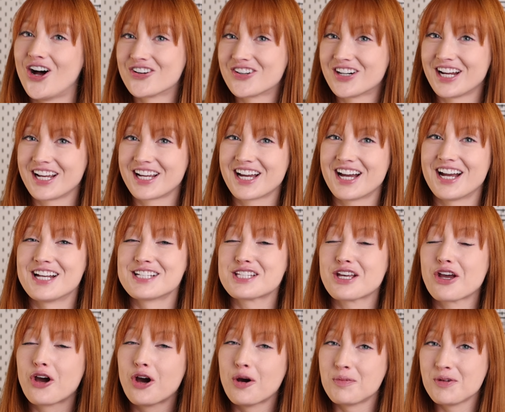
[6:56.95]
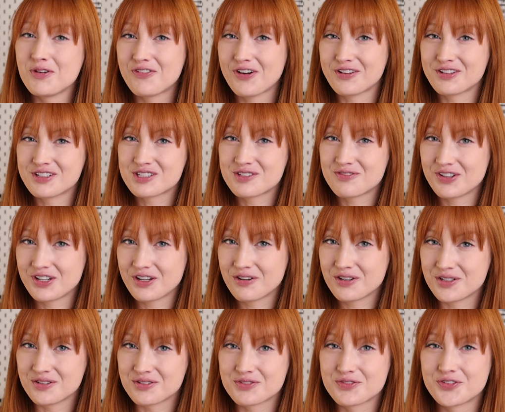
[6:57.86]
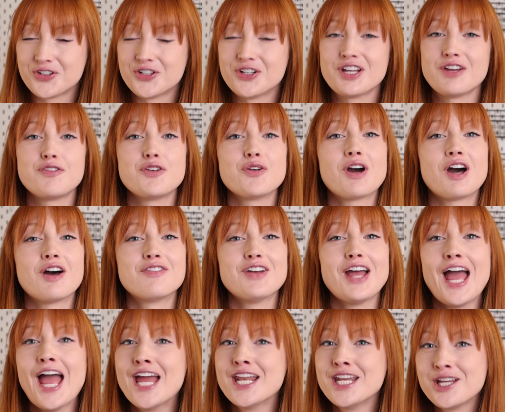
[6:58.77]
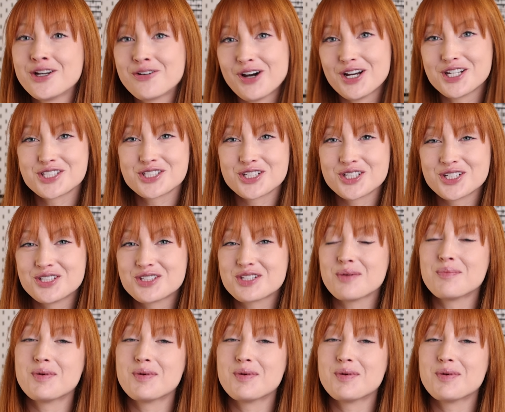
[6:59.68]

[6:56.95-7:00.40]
All right, guys, I hope you found this video useful. If you have any questions